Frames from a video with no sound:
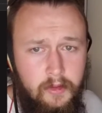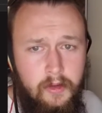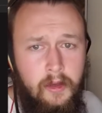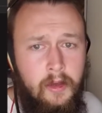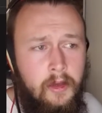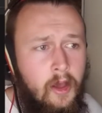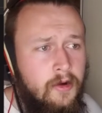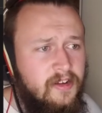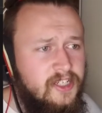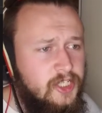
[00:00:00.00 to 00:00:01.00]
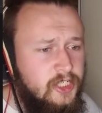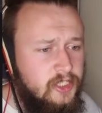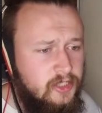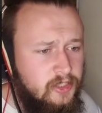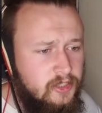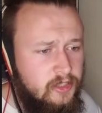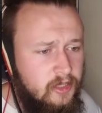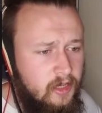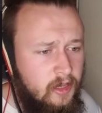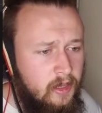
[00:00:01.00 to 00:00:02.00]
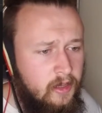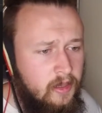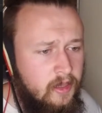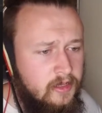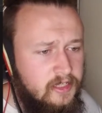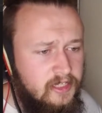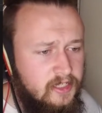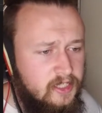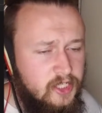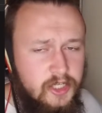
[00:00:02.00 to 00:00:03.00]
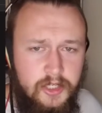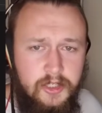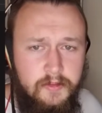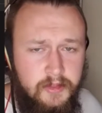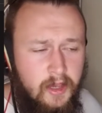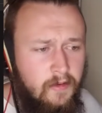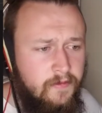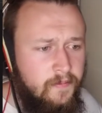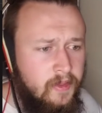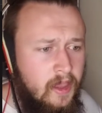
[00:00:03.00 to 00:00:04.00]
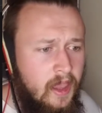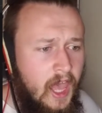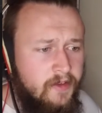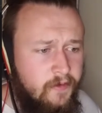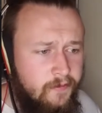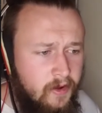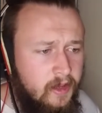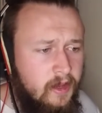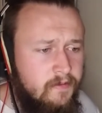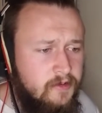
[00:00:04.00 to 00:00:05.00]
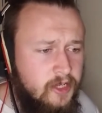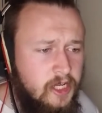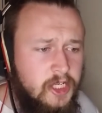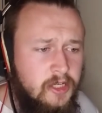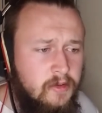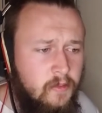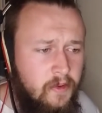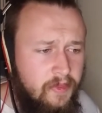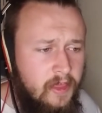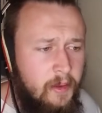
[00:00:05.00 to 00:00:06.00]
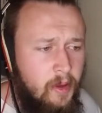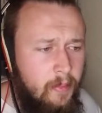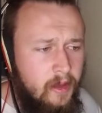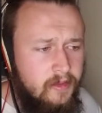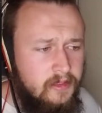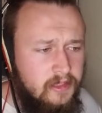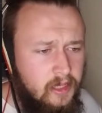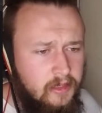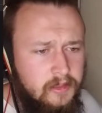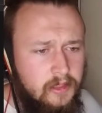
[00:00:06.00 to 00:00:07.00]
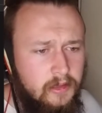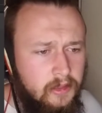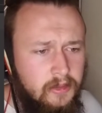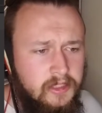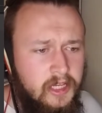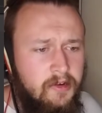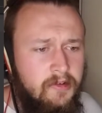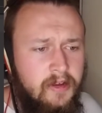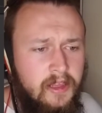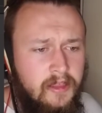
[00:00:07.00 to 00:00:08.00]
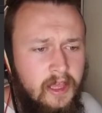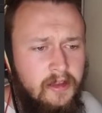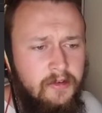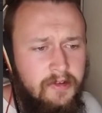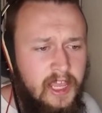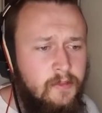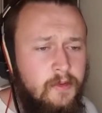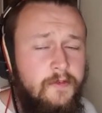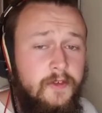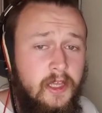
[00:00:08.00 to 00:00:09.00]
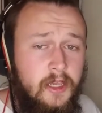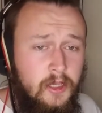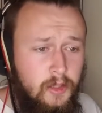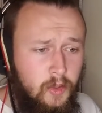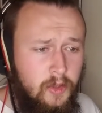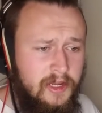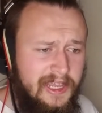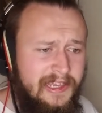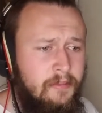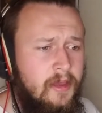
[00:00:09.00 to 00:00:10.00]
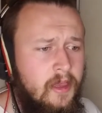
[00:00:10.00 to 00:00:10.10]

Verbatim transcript: uh, R N Jesus, uh, D and D Jesus himself, have a frank conversation with them about these things. Clearly say your, that your game will feel like your game,